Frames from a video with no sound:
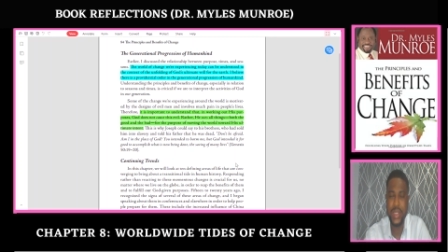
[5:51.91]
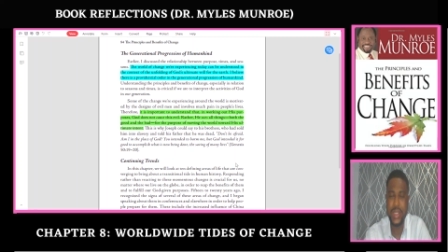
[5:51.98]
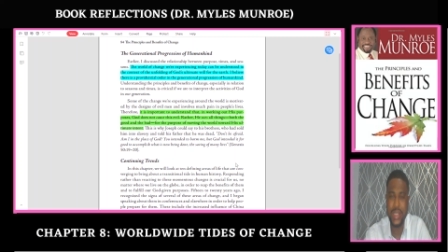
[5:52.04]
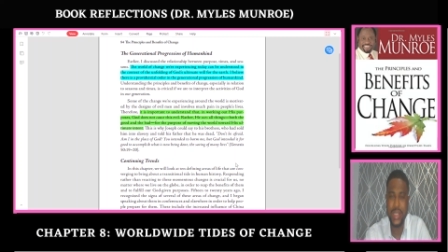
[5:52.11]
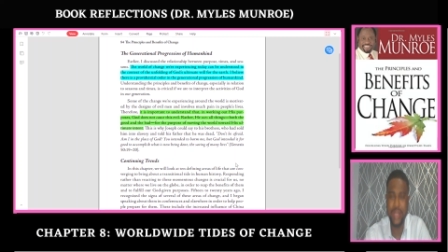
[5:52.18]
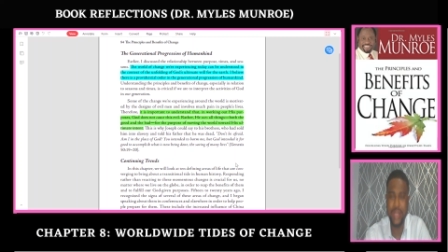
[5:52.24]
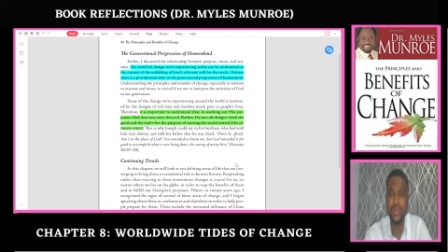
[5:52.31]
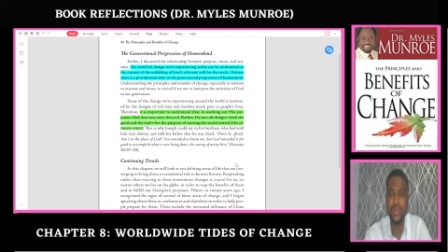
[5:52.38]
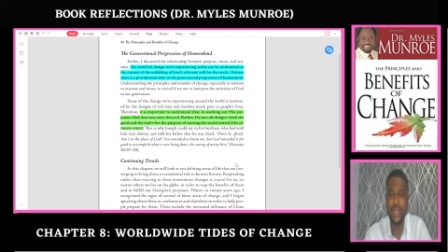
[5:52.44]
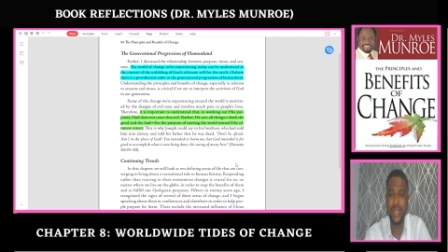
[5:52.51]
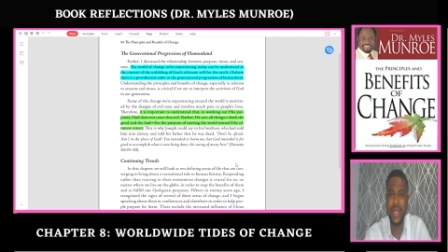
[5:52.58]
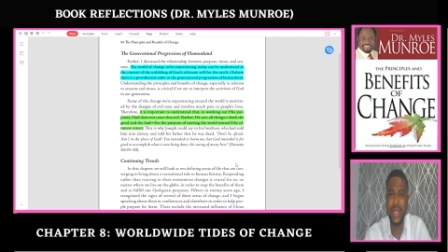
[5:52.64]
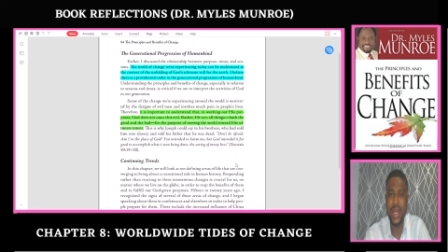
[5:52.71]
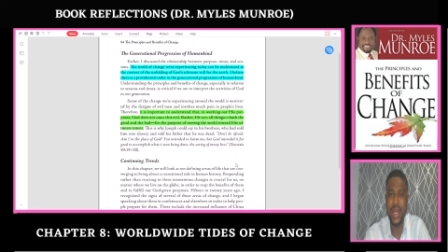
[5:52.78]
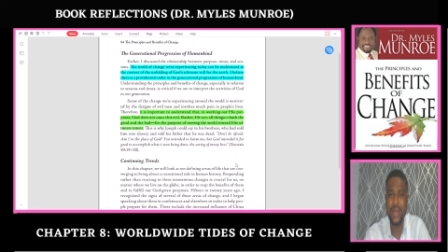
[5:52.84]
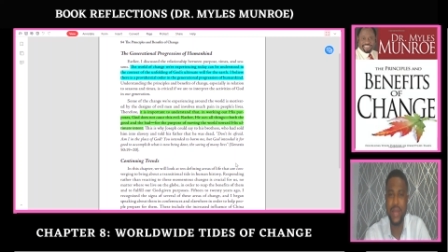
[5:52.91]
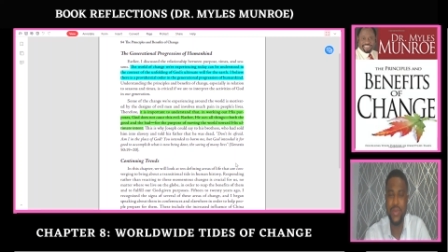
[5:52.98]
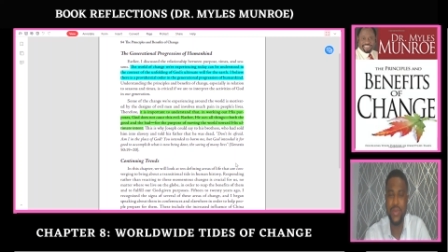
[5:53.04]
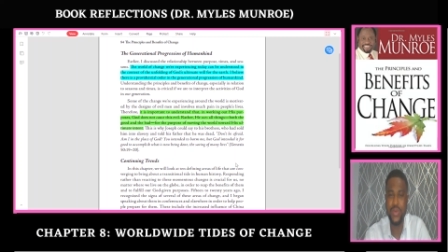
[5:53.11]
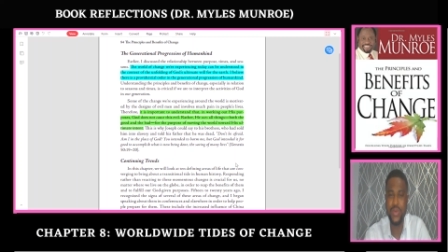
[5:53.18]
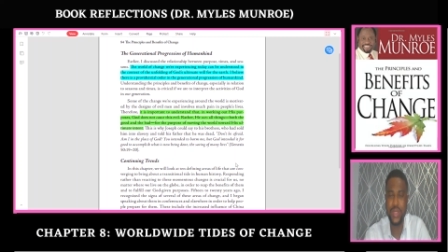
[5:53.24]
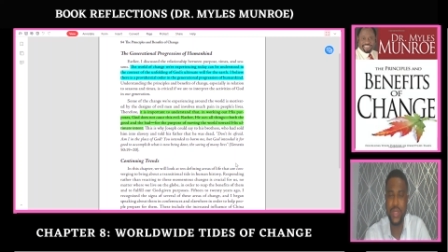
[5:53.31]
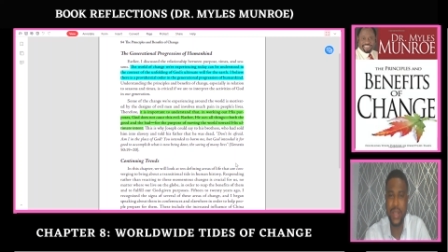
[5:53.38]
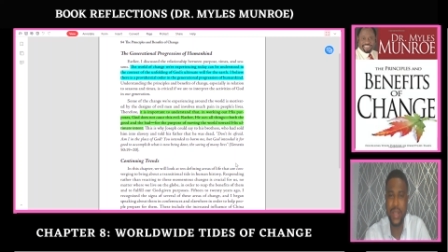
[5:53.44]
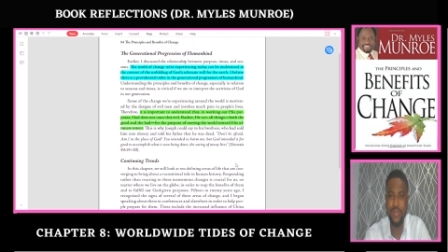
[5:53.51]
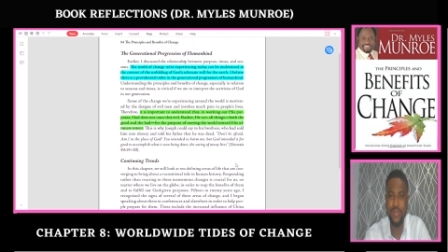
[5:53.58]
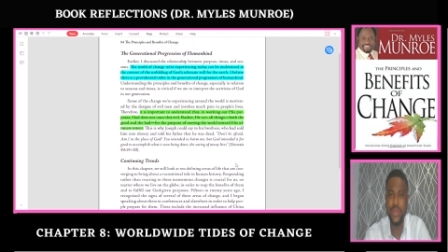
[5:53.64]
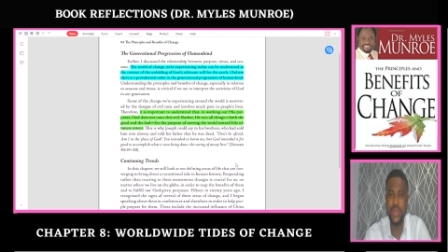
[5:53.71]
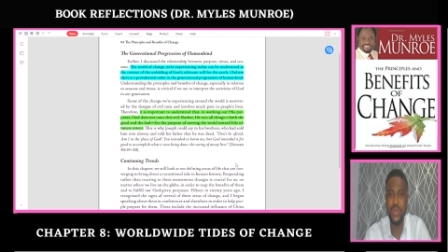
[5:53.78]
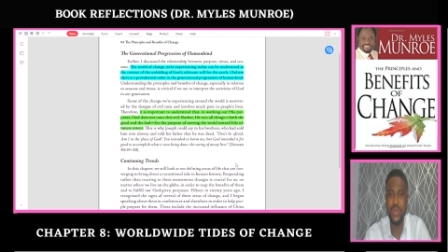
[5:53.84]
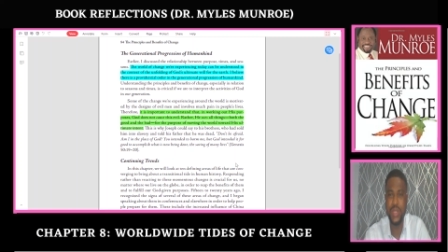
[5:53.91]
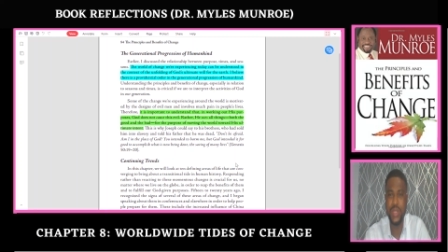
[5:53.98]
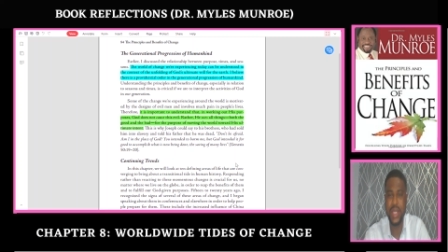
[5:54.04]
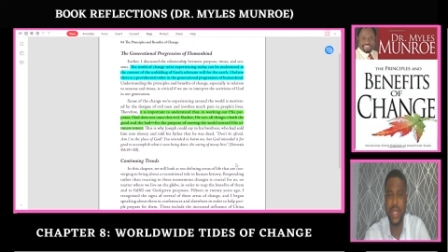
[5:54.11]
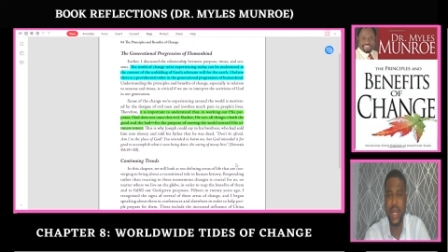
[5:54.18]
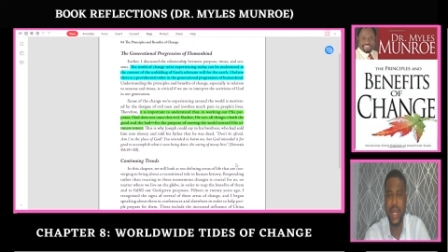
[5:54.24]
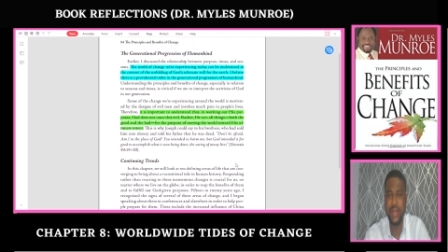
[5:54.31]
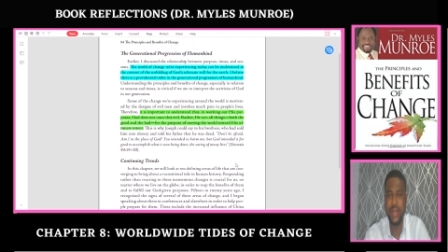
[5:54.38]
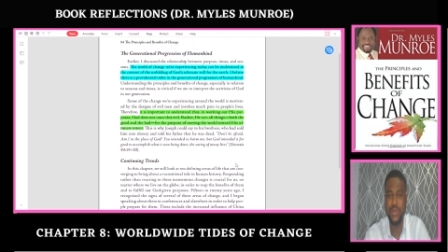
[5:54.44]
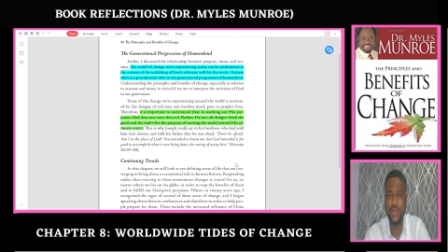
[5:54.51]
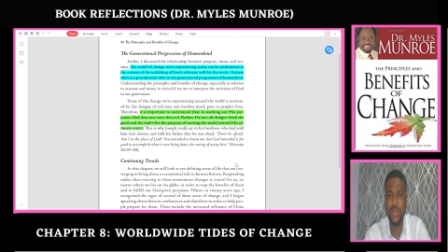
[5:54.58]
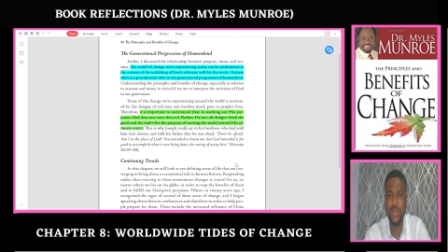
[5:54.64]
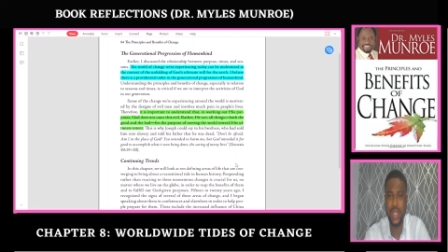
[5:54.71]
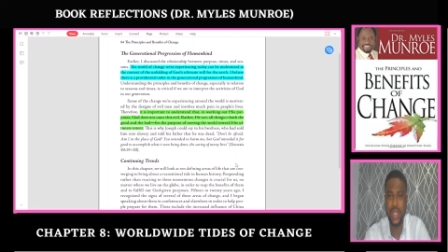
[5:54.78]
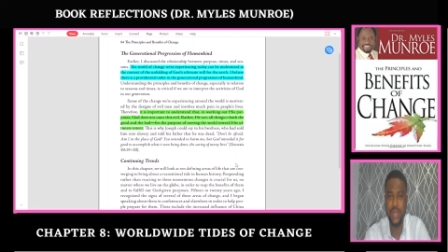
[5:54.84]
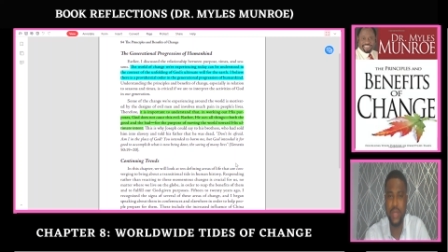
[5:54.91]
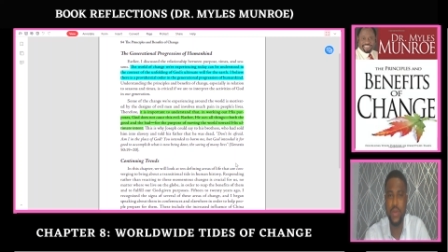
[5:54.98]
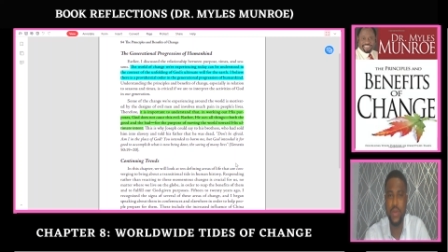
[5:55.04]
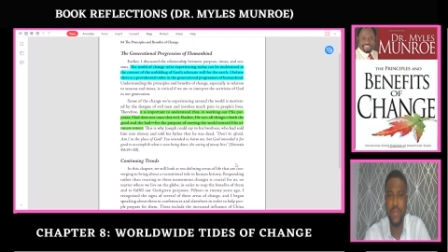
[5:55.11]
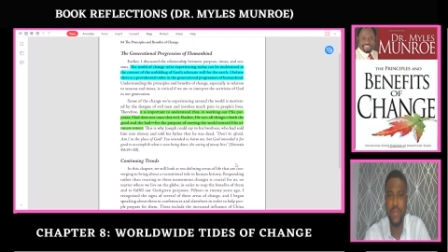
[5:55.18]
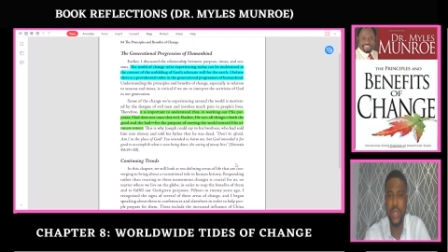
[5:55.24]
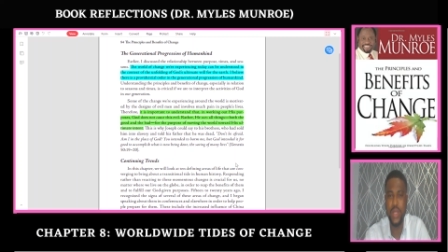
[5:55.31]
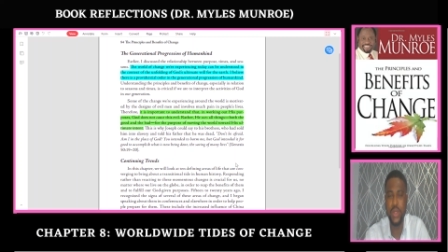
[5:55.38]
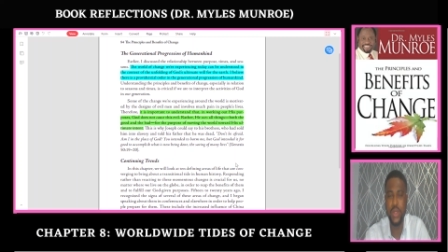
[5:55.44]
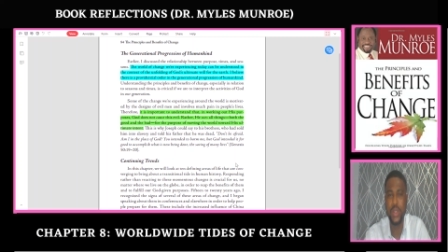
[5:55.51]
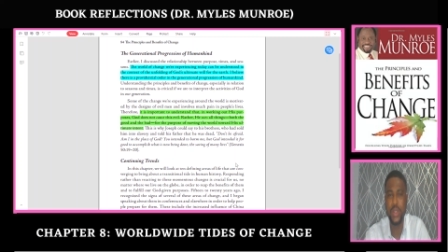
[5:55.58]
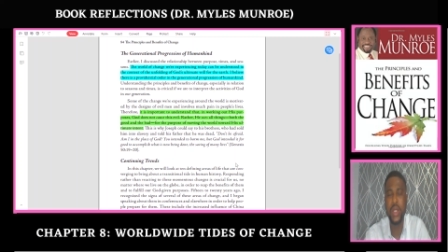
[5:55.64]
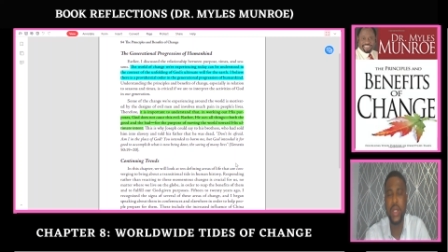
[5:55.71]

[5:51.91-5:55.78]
till the earth, to subdue the earth, to take dominion.